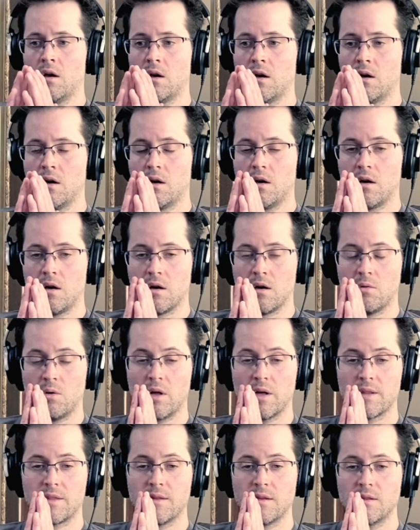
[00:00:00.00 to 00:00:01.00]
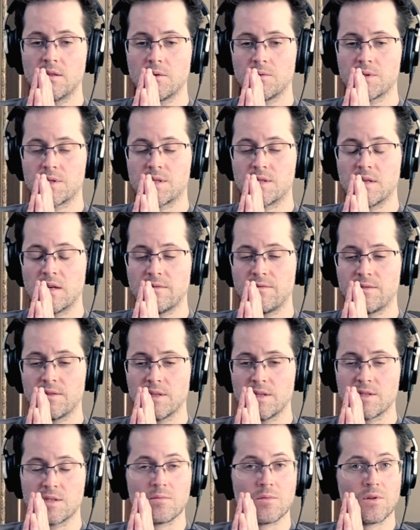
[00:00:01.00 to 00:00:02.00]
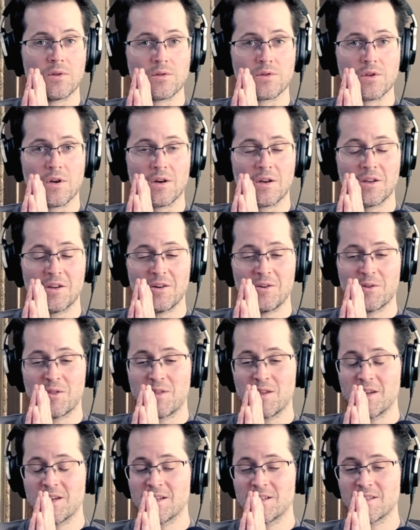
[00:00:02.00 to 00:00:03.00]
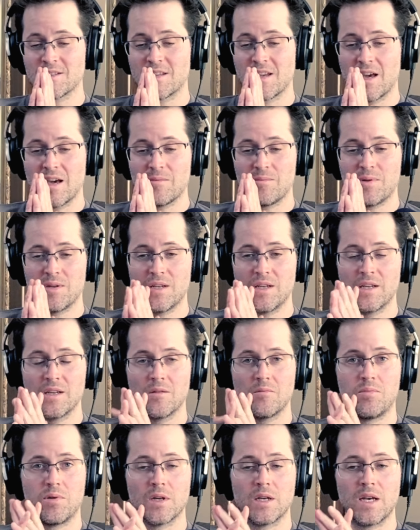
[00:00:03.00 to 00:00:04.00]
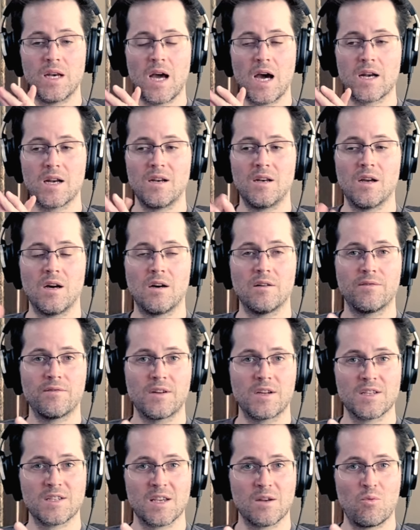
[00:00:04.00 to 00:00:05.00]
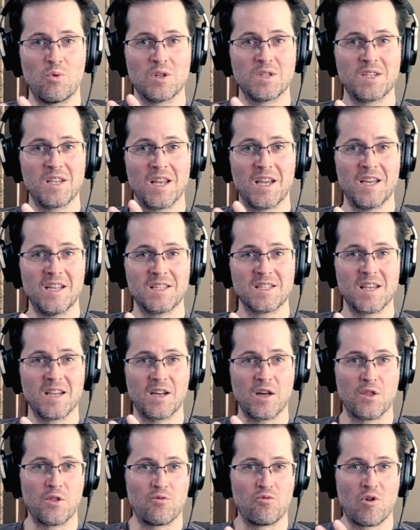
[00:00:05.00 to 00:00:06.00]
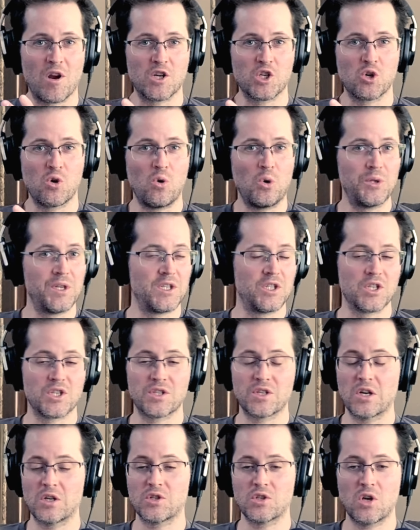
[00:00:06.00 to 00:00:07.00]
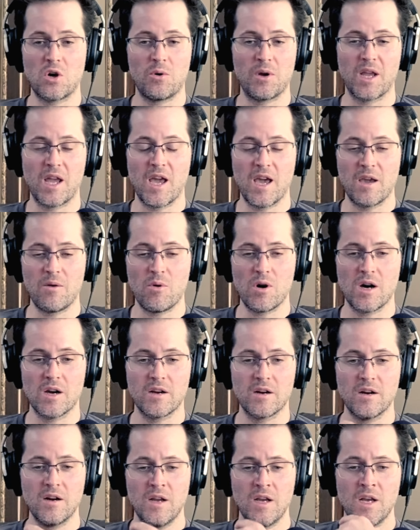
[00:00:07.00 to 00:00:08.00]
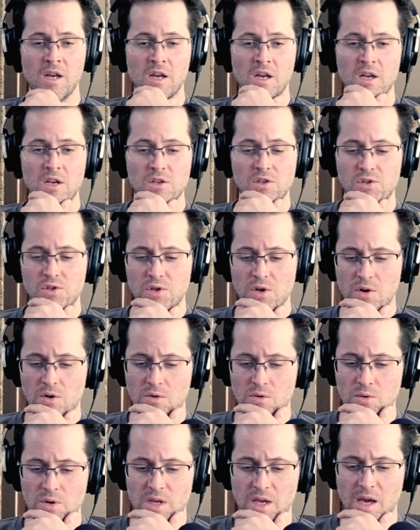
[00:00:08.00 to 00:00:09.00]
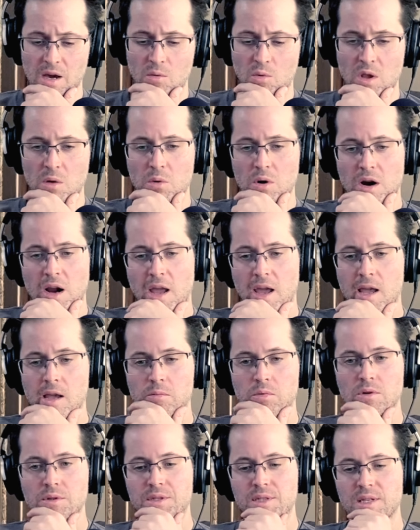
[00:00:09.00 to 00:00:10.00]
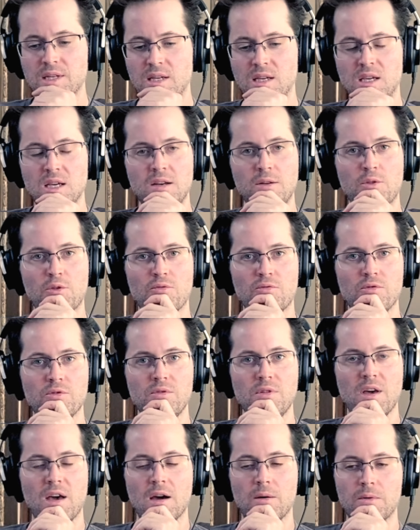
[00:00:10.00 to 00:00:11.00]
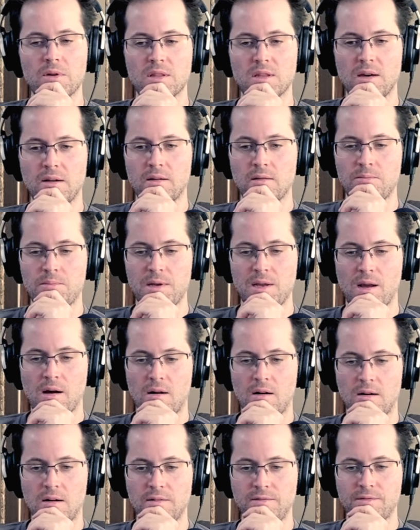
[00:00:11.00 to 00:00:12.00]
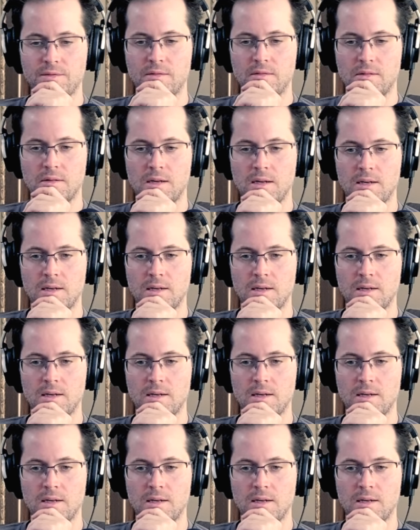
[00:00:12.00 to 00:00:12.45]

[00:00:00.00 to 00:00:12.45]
Well, I think there was definitely some of those audio things happening, but not enough because like once it hits like a threshold, it just starts going haywire. So yeah, we were able to get through that without it being awful.